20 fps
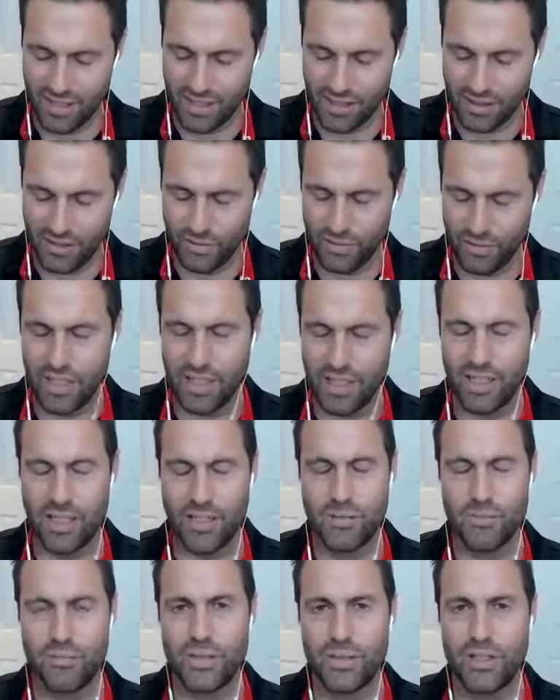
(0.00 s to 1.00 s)
you, Ian. I
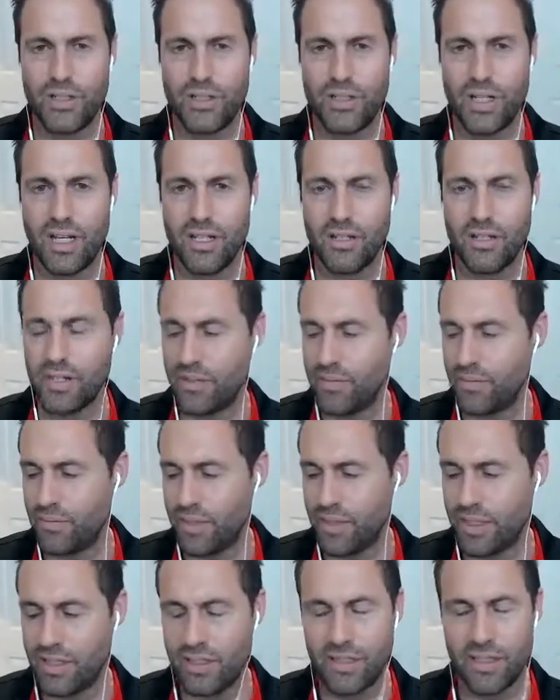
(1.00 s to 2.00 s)
appreciate you giving me
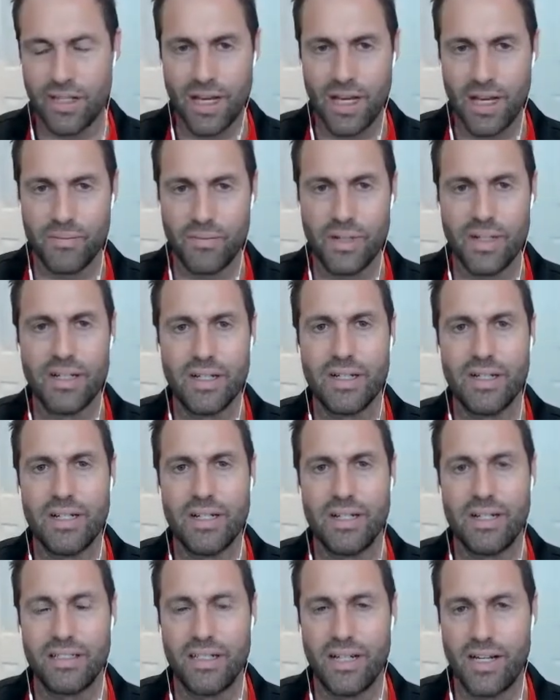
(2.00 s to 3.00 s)
the time to
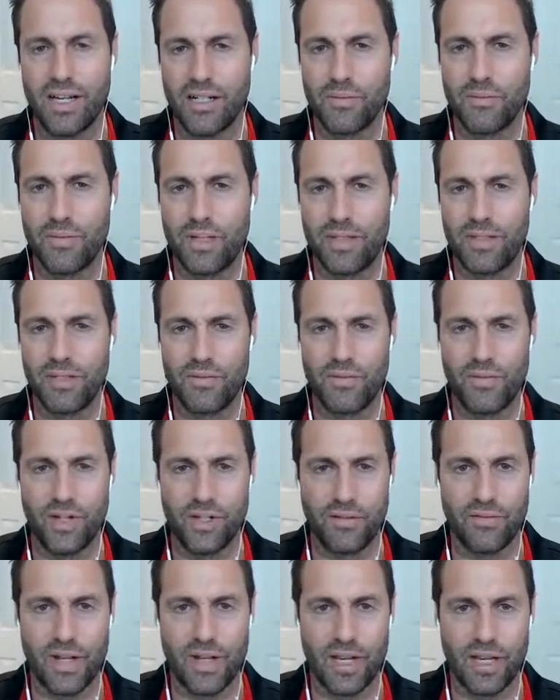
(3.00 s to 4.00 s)
talk about this very
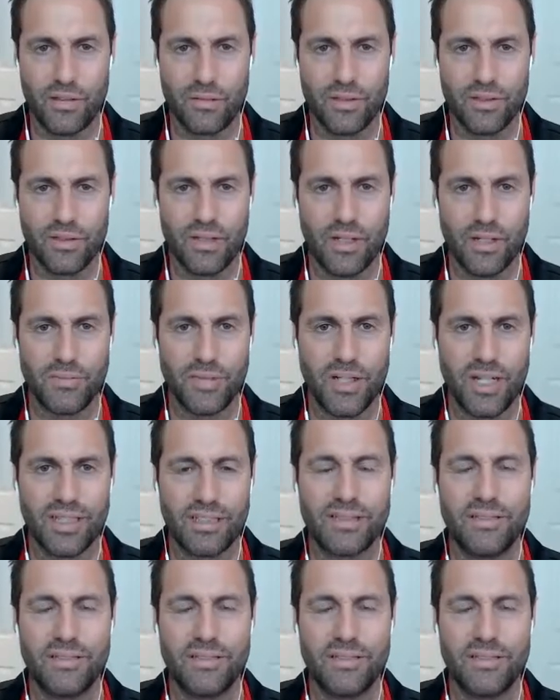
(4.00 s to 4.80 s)
valuable subject.